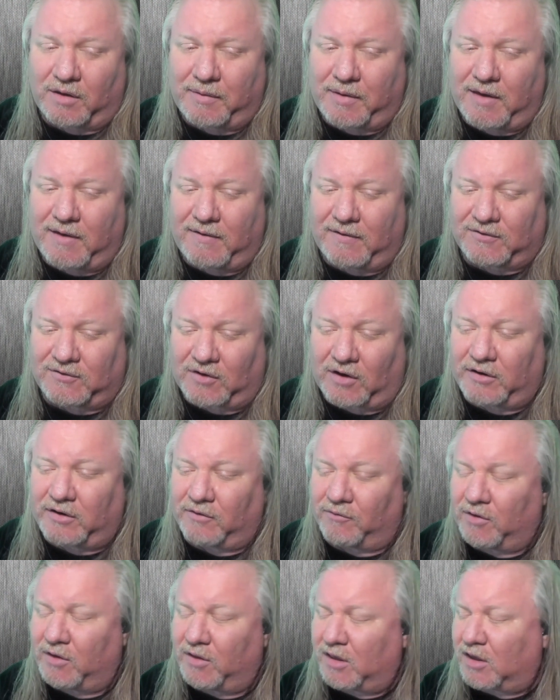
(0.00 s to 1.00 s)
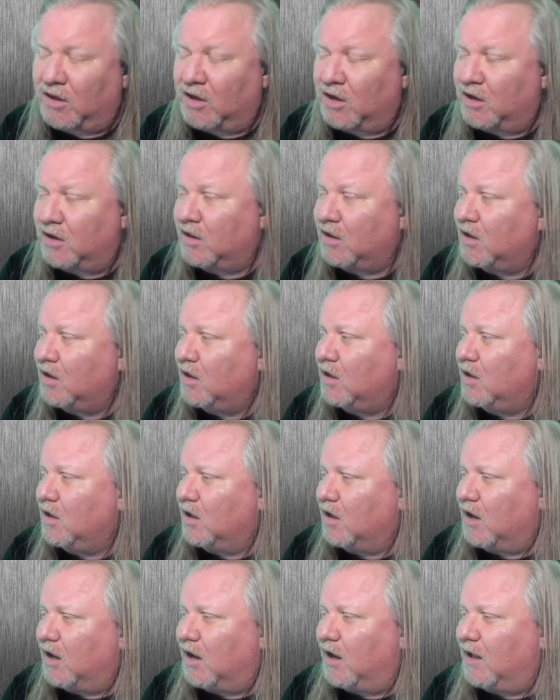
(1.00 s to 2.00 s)
It sounded really good.
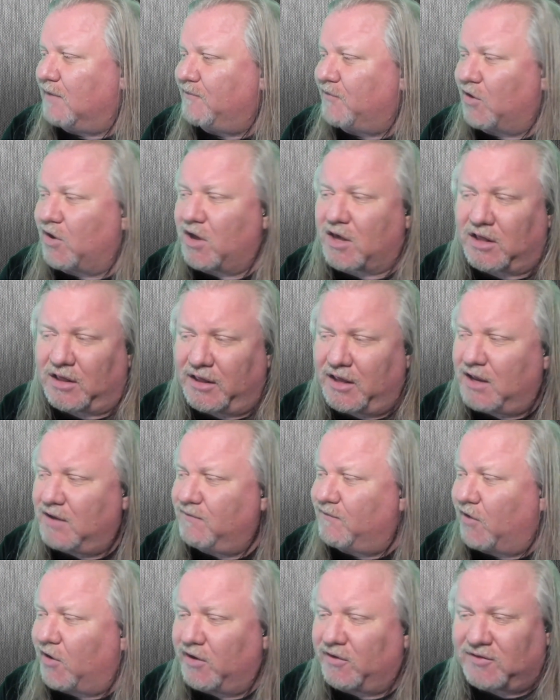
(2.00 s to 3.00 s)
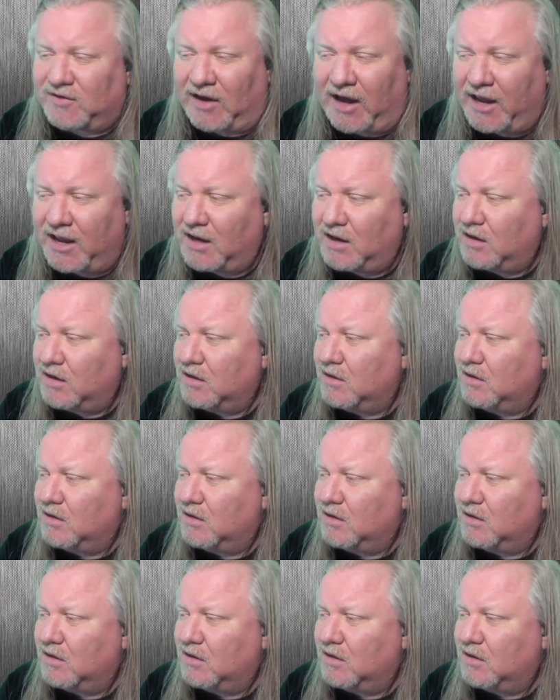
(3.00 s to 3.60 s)
Very clean, very tight.